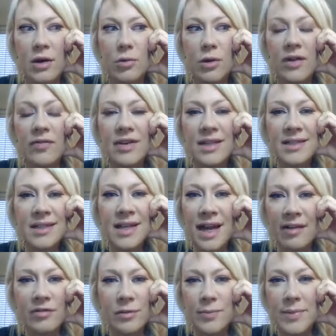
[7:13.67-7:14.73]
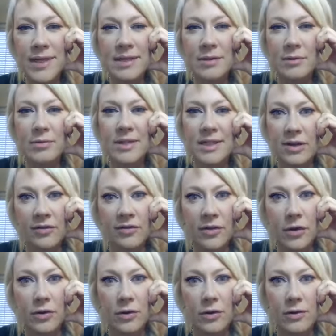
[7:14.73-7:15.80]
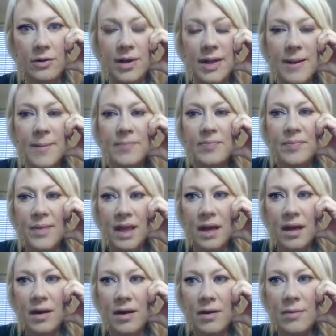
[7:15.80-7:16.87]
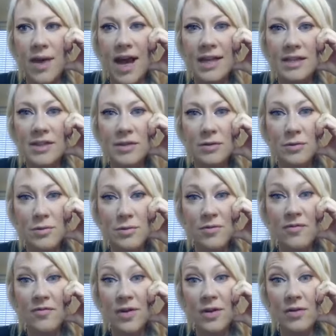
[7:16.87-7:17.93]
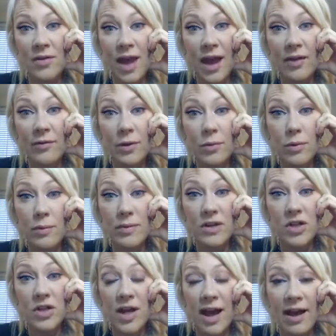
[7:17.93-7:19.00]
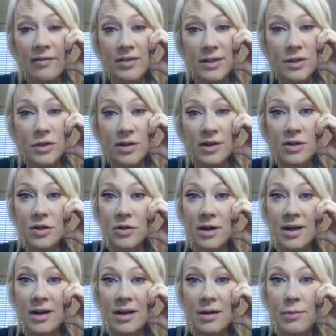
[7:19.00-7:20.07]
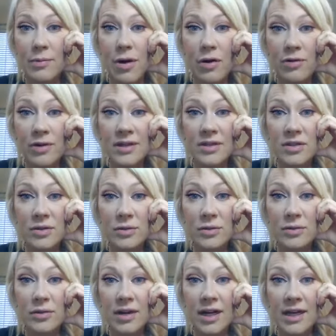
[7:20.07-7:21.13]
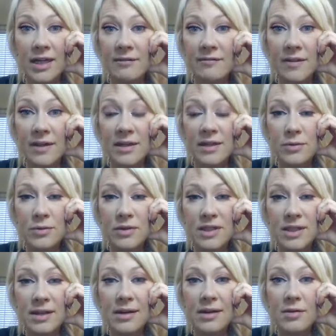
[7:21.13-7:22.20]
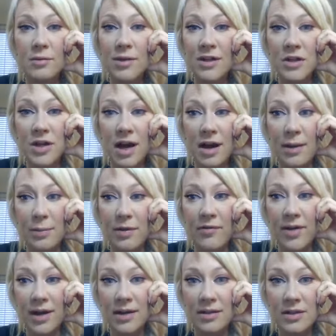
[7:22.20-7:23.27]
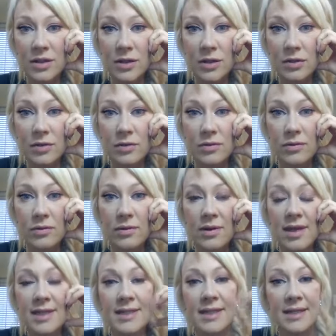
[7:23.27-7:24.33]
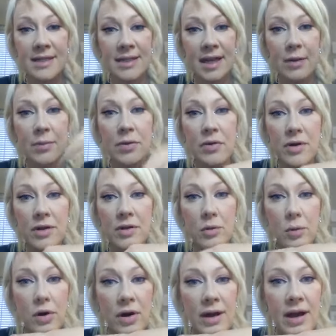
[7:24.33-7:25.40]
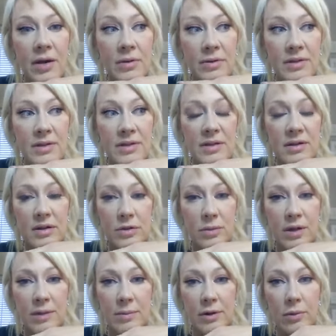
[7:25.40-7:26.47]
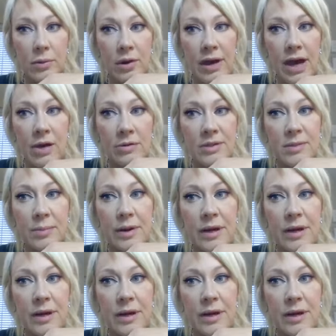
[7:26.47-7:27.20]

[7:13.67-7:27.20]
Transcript: What if it doesn't have to be so difficult? I do feel that every woman should have a strength training component to any fitness routine, which I provided to you as an example in the workouts, the 20-minute workouts.